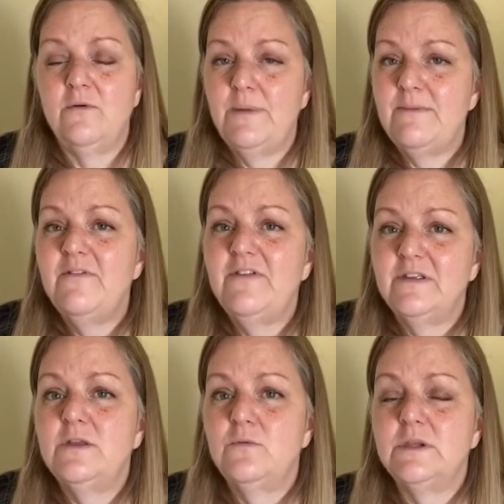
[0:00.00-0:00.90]
maybe
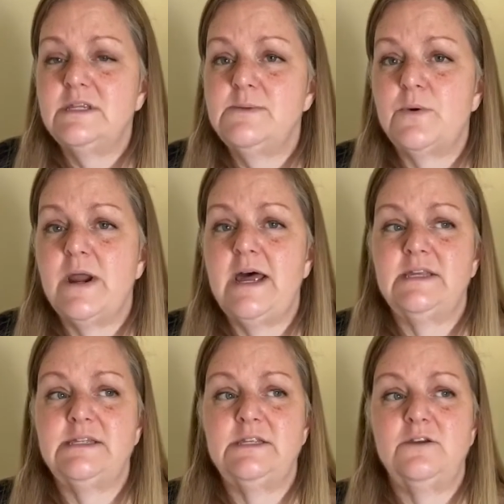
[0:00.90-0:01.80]
feeling really
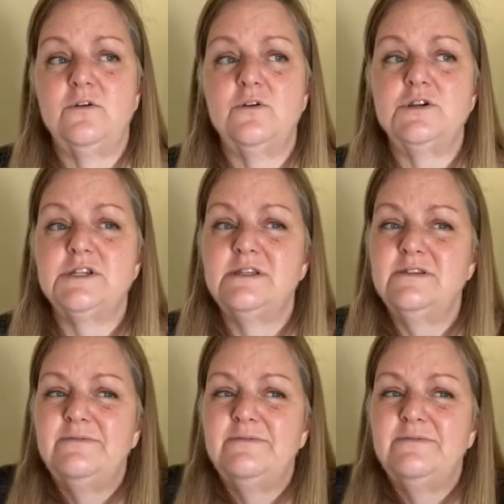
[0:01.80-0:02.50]
depressed, or just